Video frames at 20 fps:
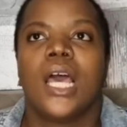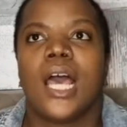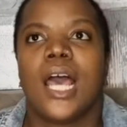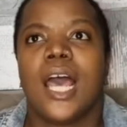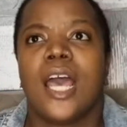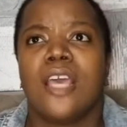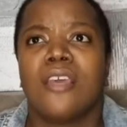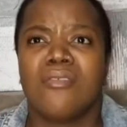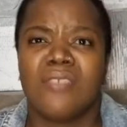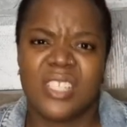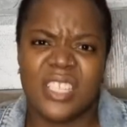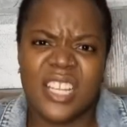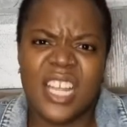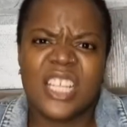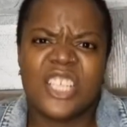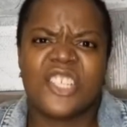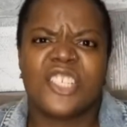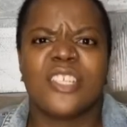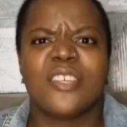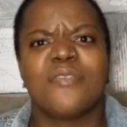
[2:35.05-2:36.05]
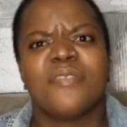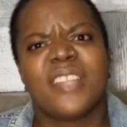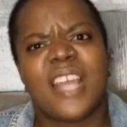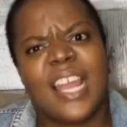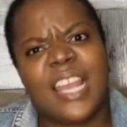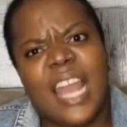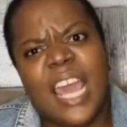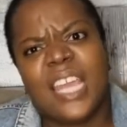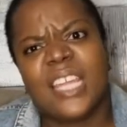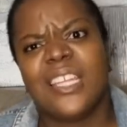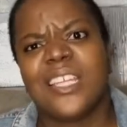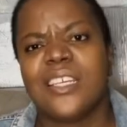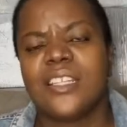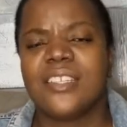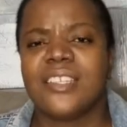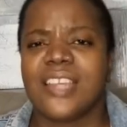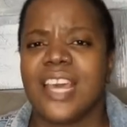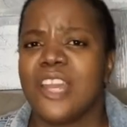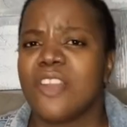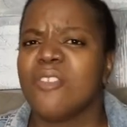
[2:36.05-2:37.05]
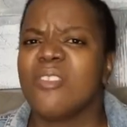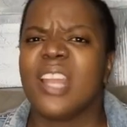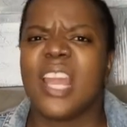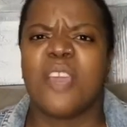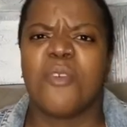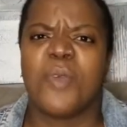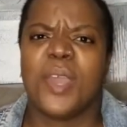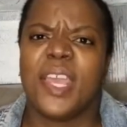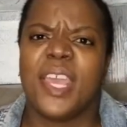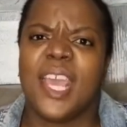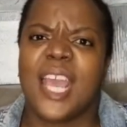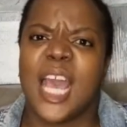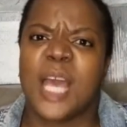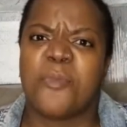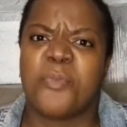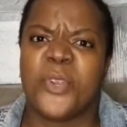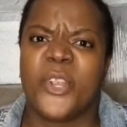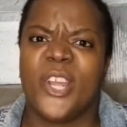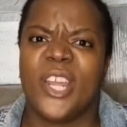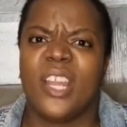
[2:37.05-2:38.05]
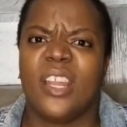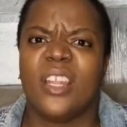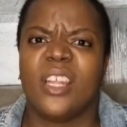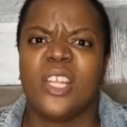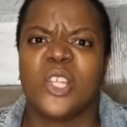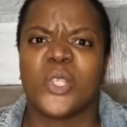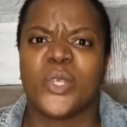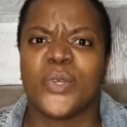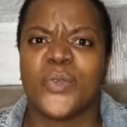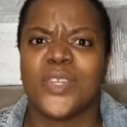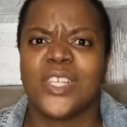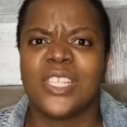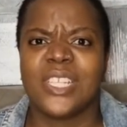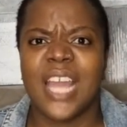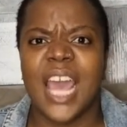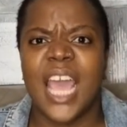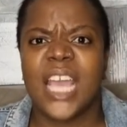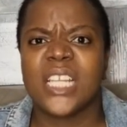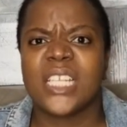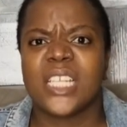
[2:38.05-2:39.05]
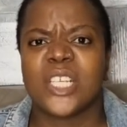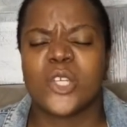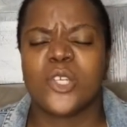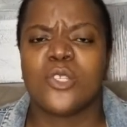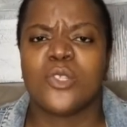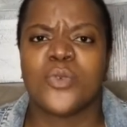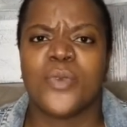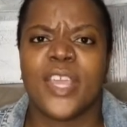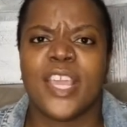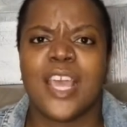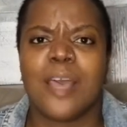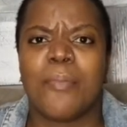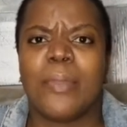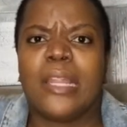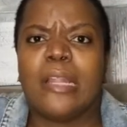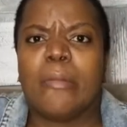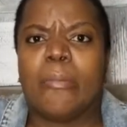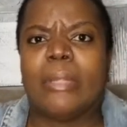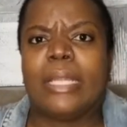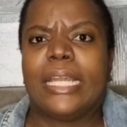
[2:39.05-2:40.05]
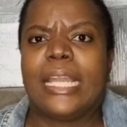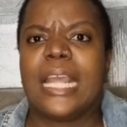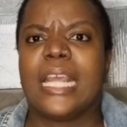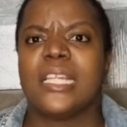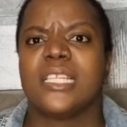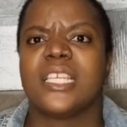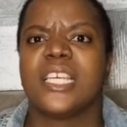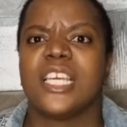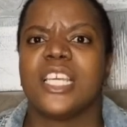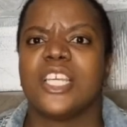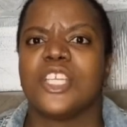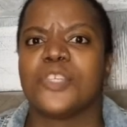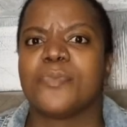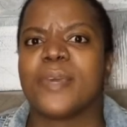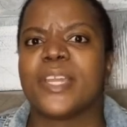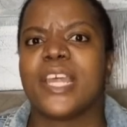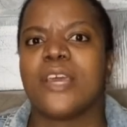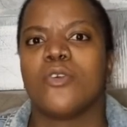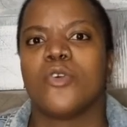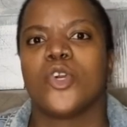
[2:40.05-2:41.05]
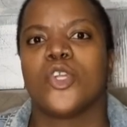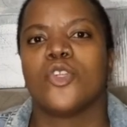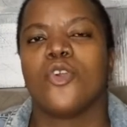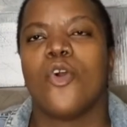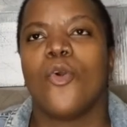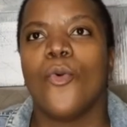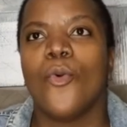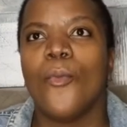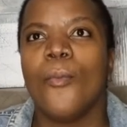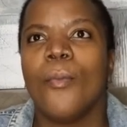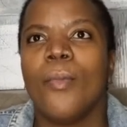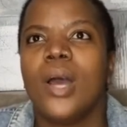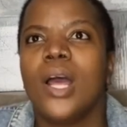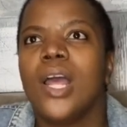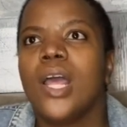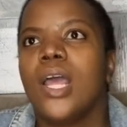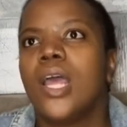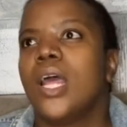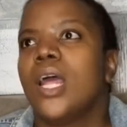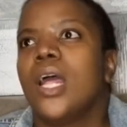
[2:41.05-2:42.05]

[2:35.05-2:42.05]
It was a nice shift. I liked it. I don't like waking up early, so it was nice. I got to wake up a little bit later-ish, but I got home